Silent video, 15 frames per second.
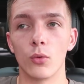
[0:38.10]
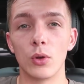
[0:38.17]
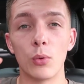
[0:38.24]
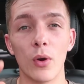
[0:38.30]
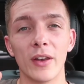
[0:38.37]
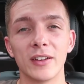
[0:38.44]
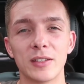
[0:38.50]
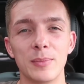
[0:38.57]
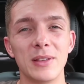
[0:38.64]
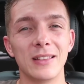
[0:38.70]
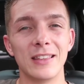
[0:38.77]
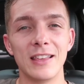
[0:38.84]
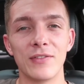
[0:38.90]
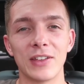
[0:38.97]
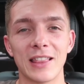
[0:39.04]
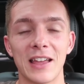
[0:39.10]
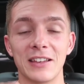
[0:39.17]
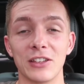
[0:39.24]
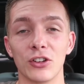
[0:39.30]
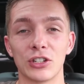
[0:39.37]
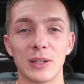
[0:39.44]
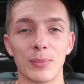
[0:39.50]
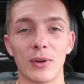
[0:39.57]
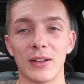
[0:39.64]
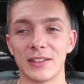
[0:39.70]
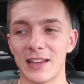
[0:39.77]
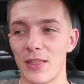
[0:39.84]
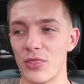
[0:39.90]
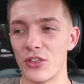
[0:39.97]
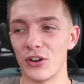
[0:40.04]
we wanted to be leaving that dealership
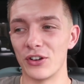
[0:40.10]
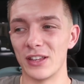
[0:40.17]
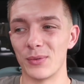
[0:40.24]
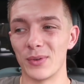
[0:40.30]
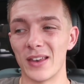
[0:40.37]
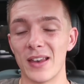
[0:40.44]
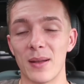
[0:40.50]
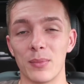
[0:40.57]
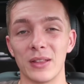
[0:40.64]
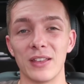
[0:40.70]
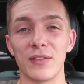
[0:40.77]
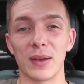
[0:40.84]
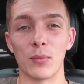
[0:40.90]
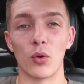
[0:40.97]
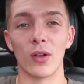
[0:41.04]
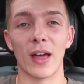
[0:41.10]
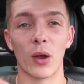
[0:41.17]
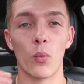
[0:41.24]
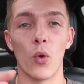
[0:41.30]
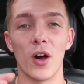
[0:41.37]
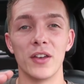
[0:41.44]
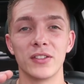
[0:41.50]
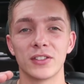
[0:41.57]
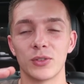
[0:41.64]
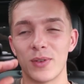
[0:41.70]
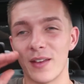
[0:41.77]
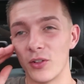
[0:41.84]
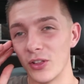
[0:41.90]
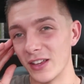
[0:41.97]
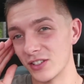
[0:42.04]
around ten thirty, and we ended up leaving more like one, so
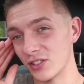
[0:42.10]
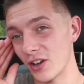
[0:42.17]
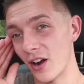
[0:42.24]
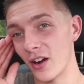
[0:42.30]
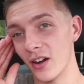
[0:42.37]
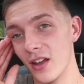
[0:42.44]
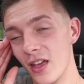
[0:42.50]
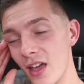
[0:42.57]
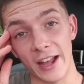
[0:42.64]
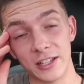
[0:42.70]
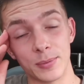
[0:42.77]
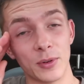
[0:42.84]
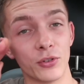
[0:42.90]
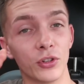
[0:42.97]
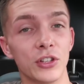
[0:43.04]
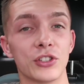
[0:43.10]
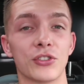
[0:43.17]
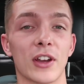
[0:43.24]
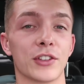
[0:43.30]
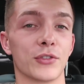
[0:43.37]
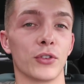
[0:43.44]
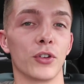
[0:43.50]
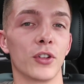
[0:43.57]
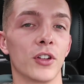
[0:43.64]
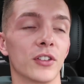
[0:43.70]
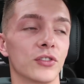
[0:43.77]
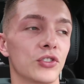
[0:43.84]
we have a late start. It's been really stressful